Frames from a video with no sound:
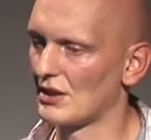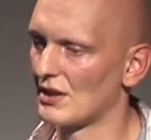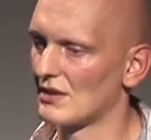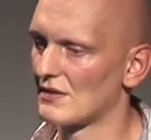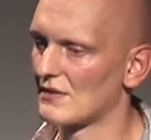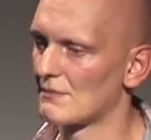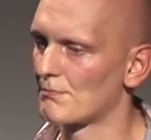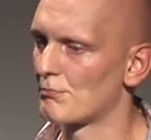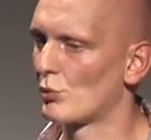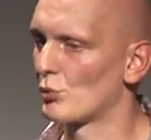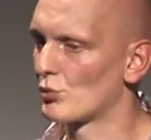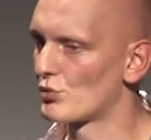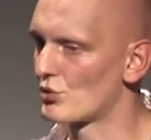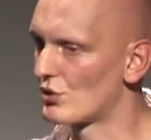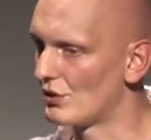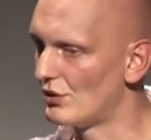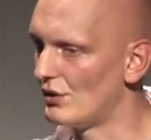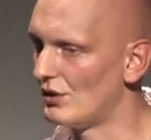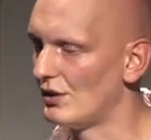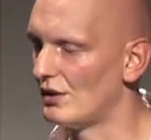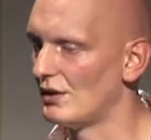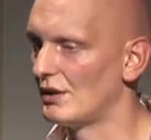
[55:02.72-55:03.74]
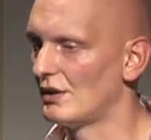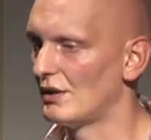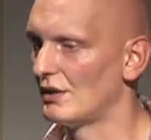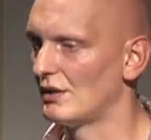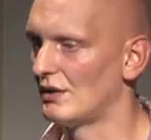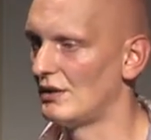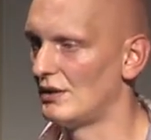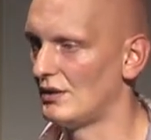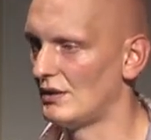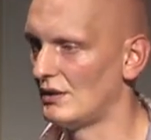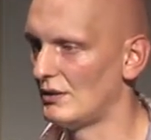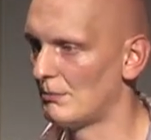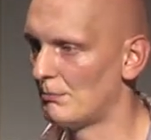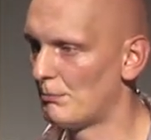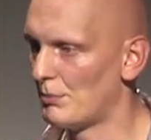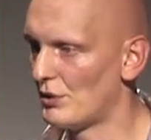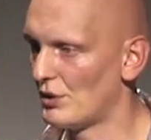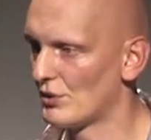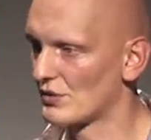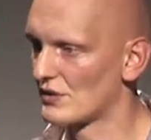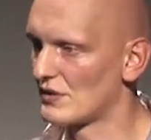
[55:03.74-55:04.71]
has posted the, the
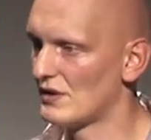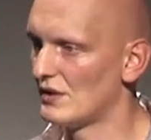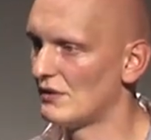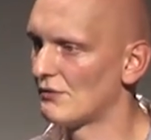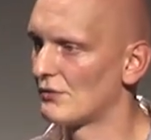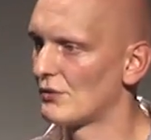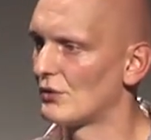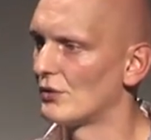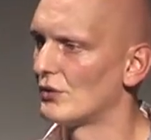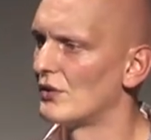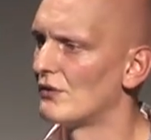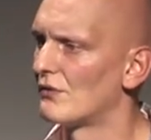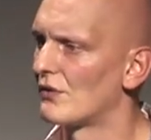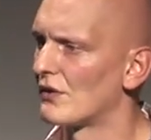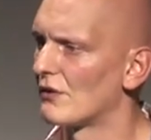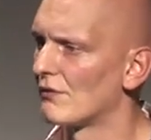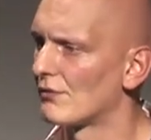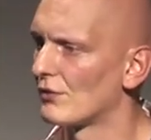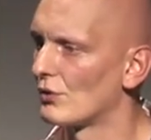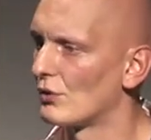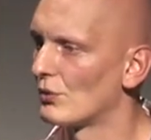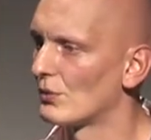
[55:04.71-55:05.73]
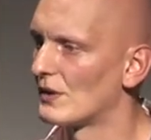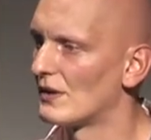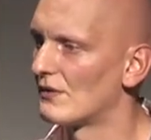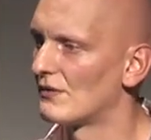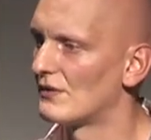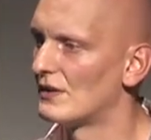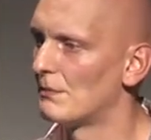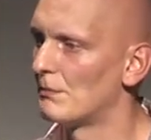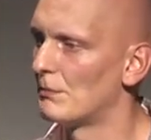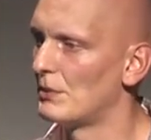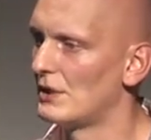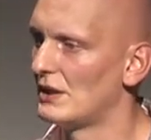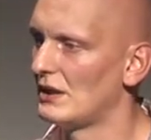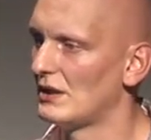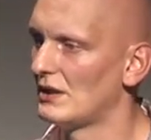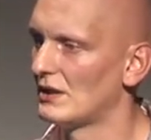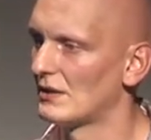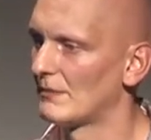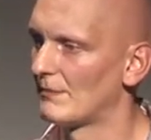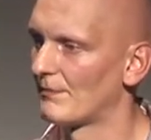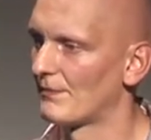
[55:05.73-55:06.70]
POC for the free float
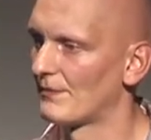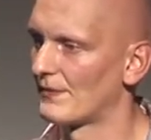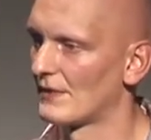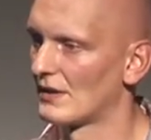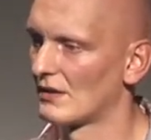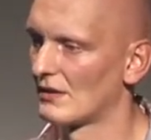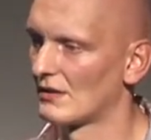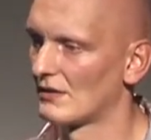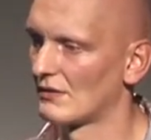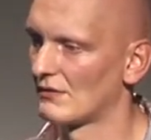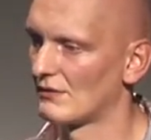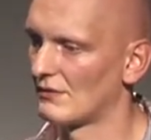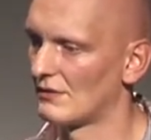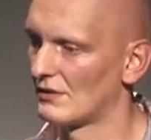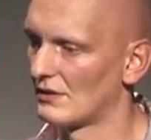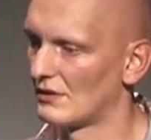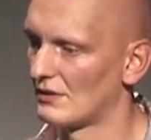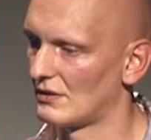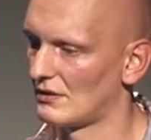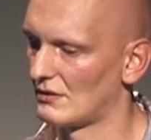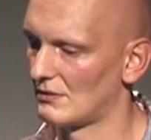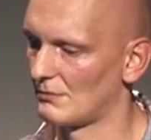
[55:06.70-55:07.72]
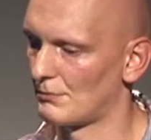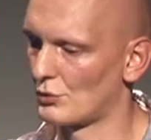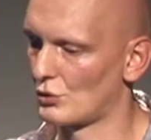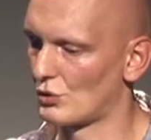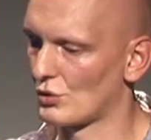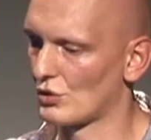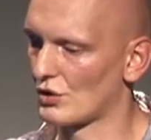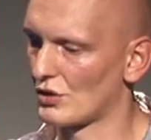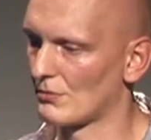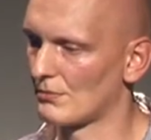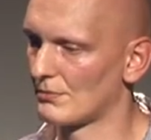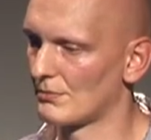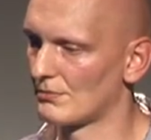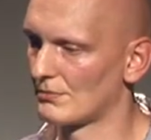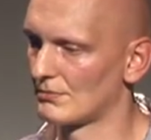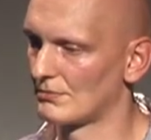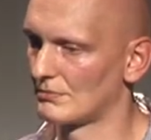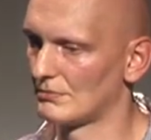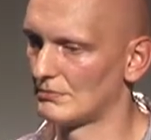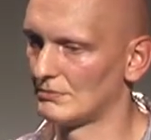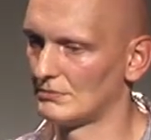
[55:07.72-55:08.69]
FTP program.
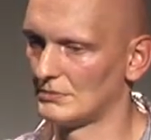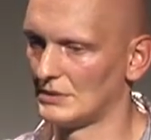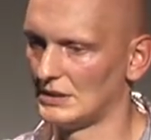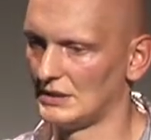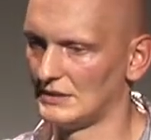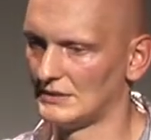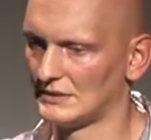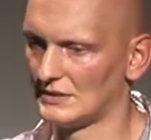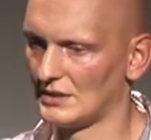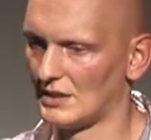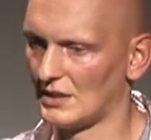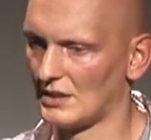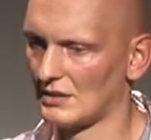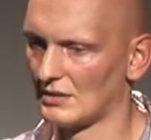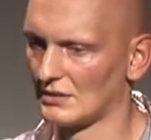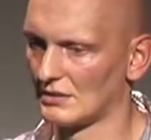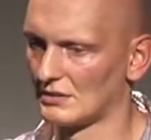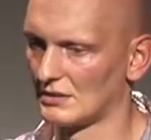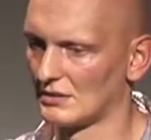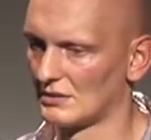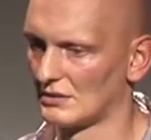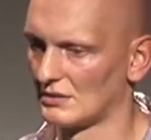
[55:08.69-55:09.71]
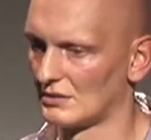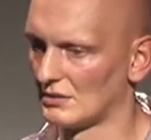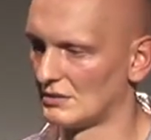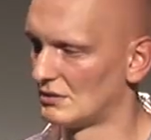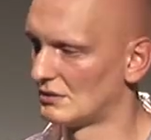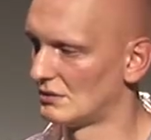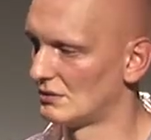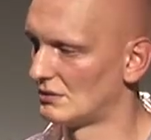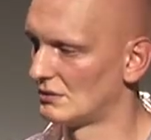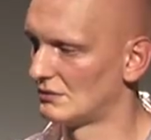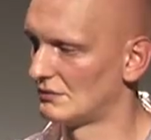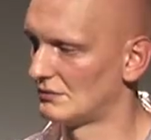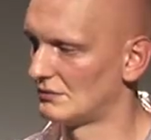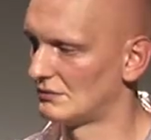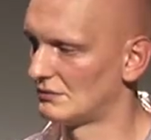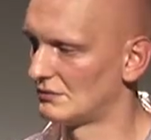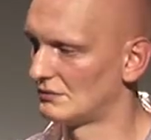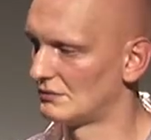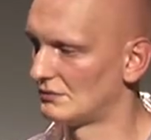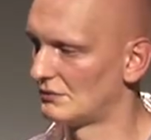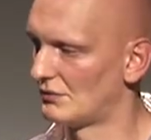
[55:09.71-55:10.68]
It's a
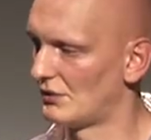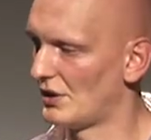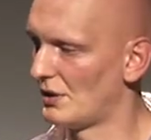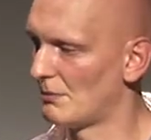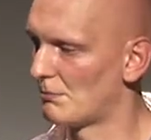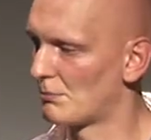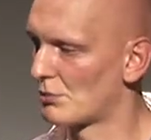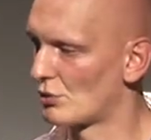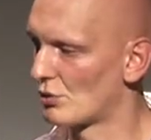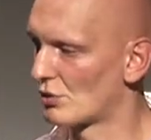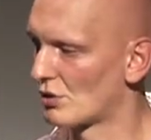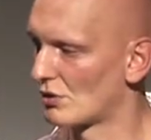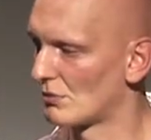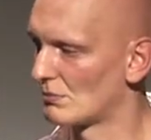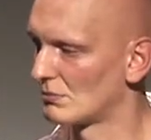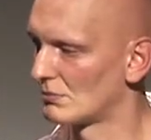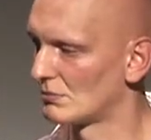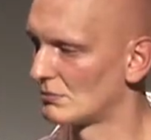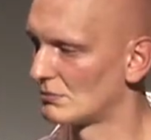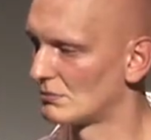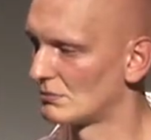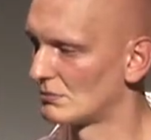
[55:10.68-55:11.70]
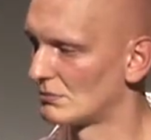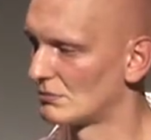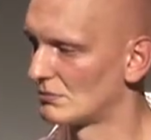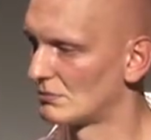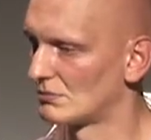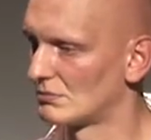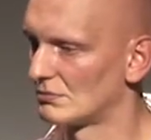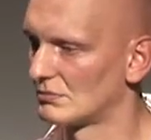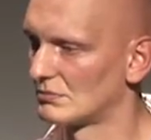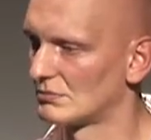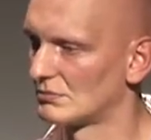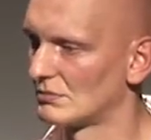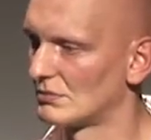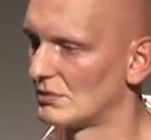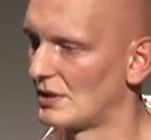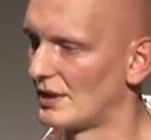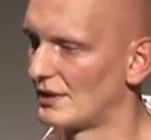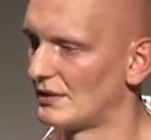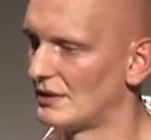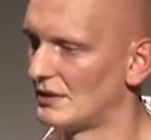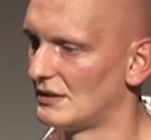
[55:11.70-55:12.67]
free program
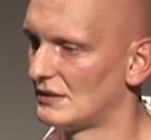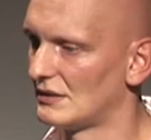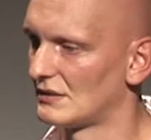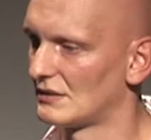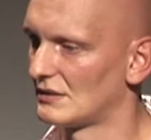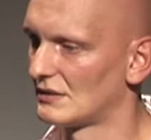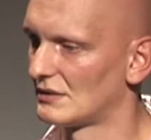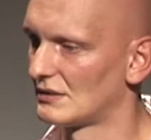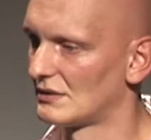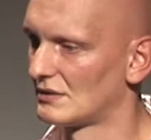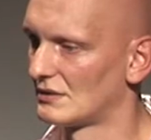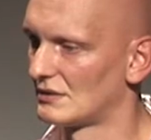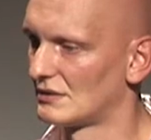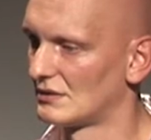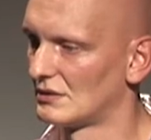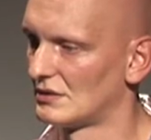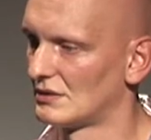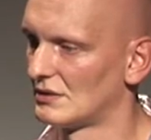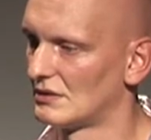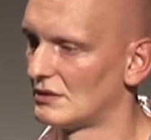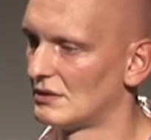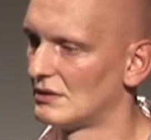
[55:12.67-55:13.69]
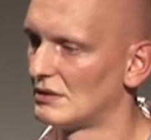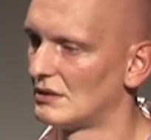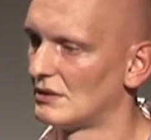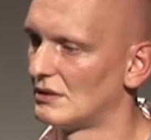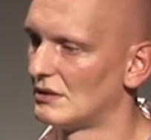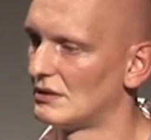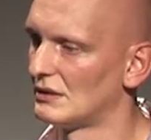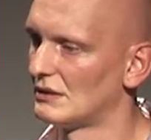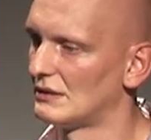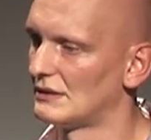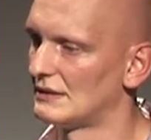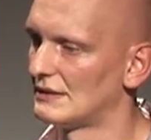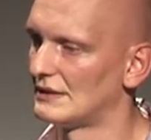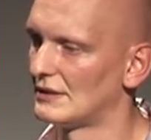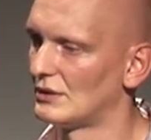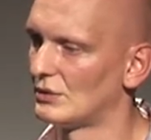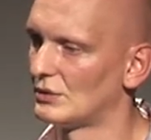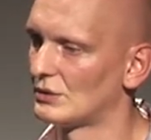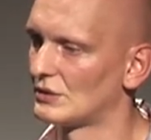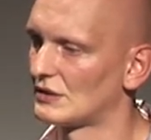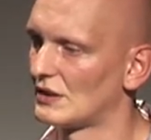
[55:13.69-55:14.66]
like this.
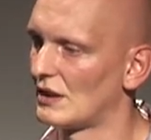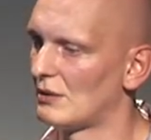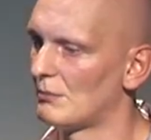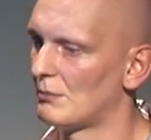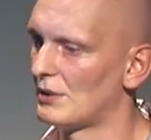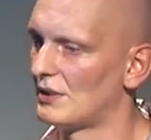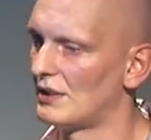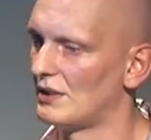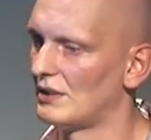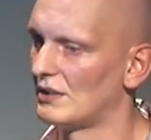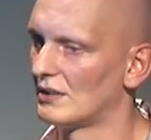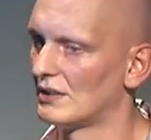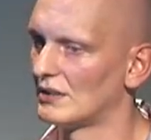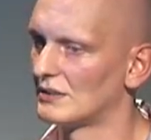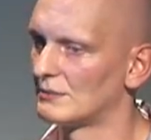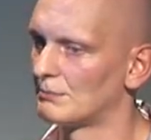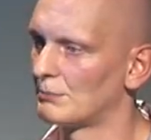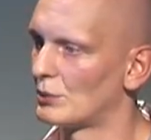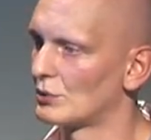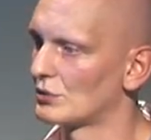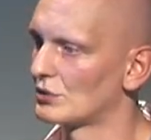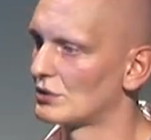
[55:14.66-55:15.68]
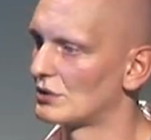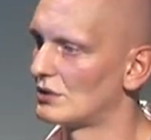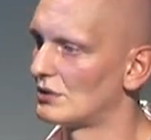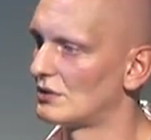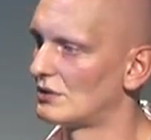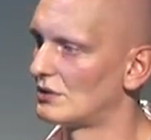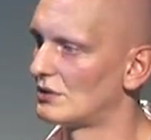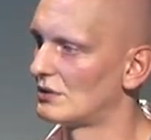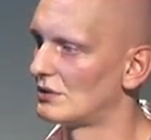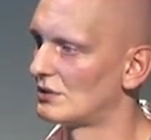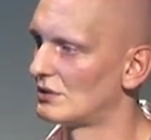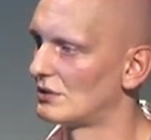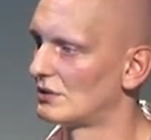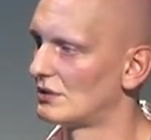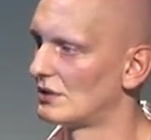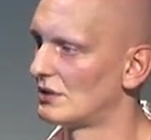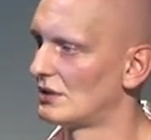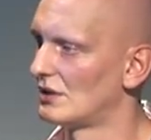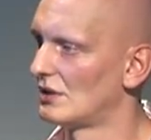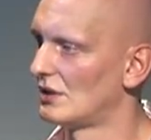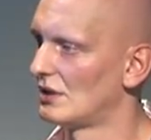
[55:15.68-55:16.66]
So somebody has posted
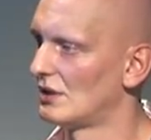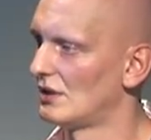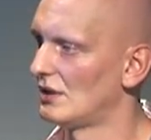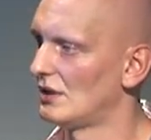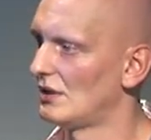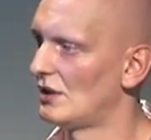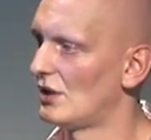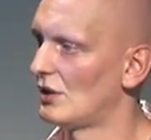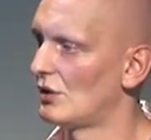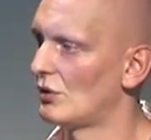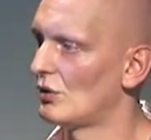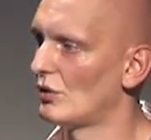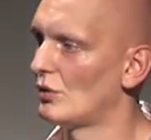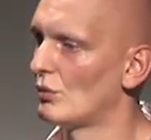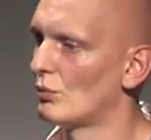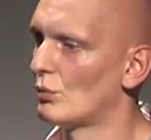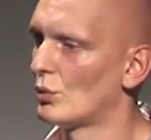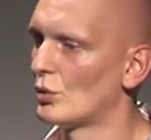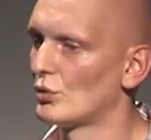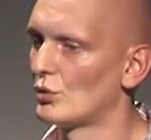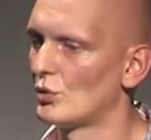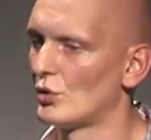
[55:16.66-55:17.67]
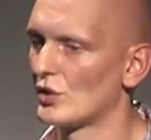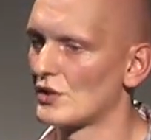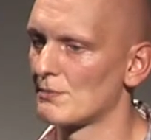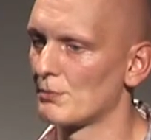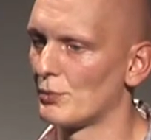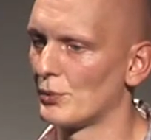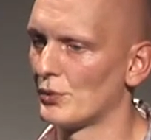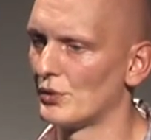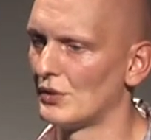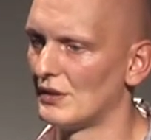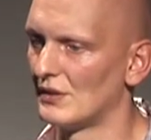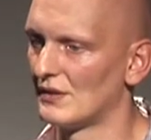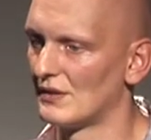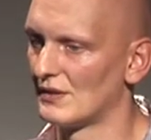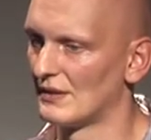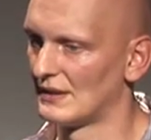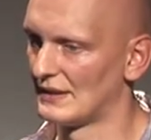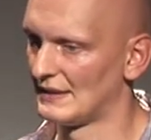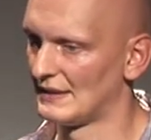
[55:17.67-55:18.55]
it here and you want to exploit it.